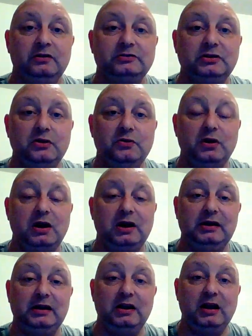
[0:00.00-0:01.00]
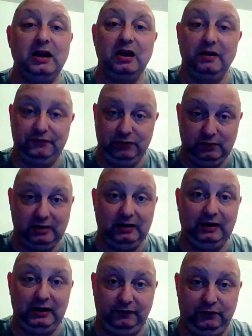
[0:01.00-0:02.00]
So I'll love you
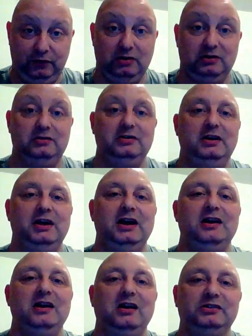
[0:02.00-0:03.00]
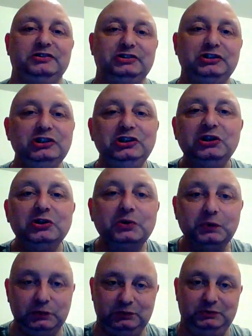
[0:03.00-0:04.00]
or leave you, and I'll see
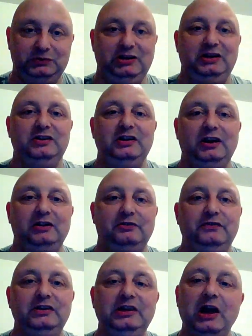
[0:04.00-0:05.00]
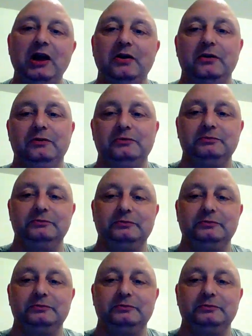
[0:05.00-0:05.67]
you in the next video.